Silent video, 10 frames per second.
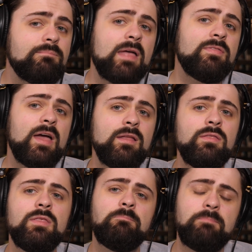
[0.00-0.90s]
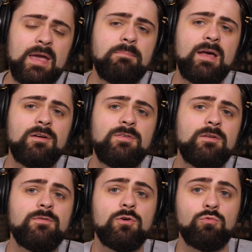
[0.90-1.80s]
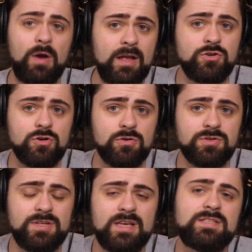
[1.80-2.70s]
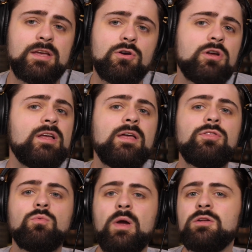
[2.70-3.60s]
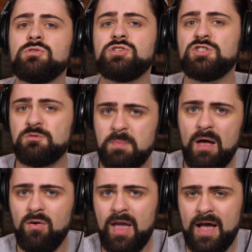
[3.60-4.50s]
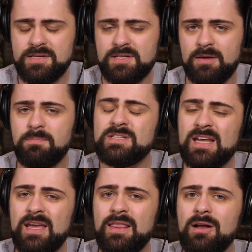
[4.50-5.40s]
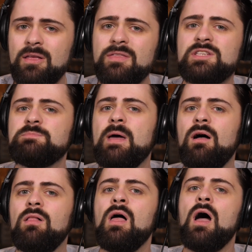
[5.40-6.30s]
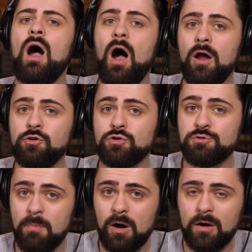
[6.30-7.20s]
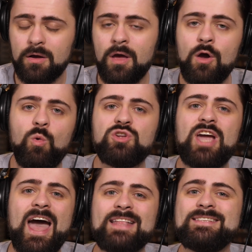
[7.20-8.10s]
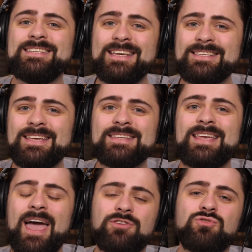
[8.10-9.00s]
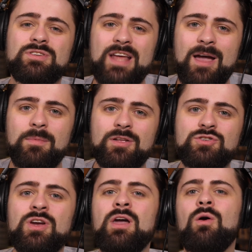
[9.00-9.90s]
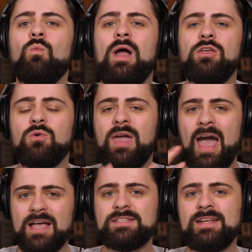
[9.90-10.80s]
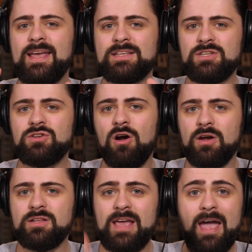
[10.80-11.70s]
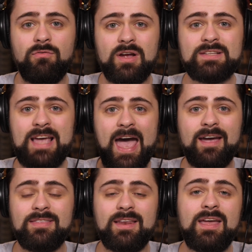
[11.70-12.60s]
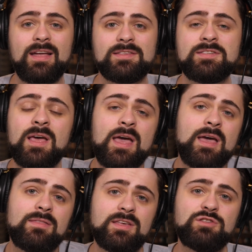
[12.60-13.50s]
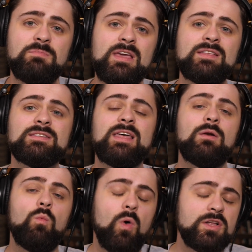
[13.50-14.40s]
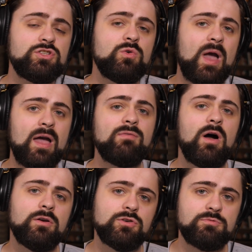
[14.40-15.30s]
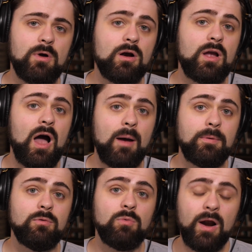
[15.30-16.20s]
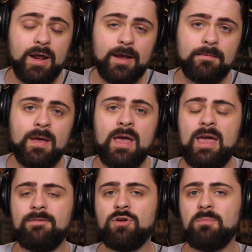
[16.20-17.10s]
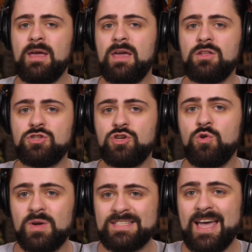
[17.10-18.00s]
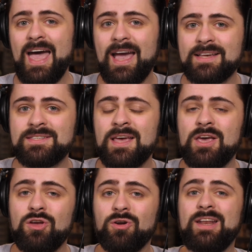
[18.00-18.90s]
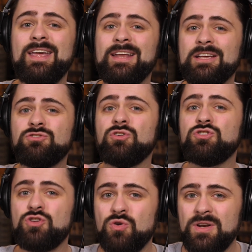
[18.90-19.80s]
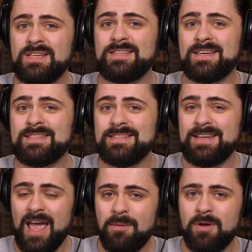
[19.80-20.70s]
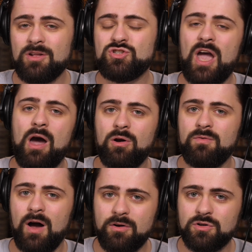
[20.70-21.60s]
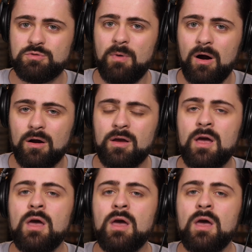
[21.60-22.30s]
And then the big benefit for Rangers is that you're going to get the Ranger's spell casting, particularly the spell Hunter's Mark, which adds d6 extra damage when you cast it against a target to every attack that hits. This means that once you have Hunter's Mark up and running, if you're making 2 attacks, you're getting an extra 2d6 damage out of Hunter's Mark.